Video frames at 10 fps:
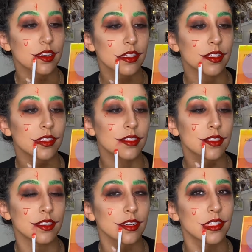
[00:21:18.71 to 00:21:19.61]
Because you
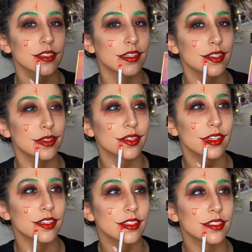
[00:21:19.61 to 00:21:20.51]
know, the Joker
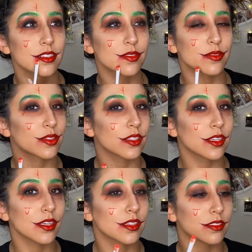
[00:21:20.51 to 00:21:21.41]
isn't fully
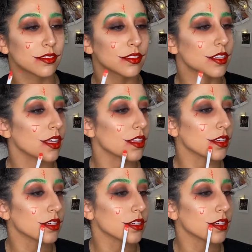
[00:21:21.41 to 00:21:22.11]
together.